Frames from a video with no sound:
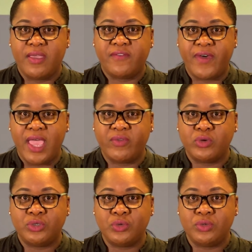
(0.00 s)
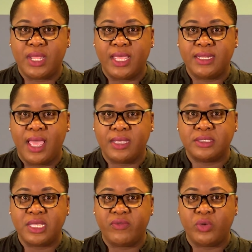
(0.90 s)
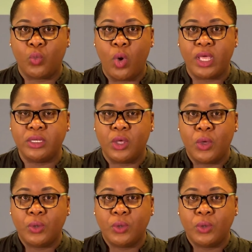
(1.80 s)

502-9971,